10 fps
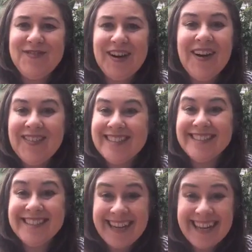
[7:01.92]
when I was a
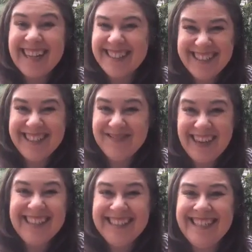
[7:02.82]
checkout chick,
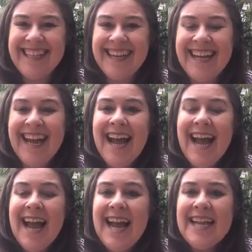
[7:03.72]
basically,
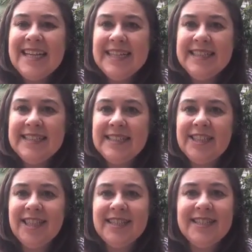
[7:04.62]
is
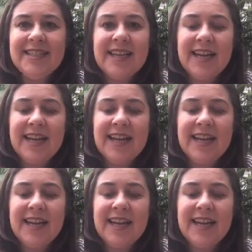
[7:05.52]
just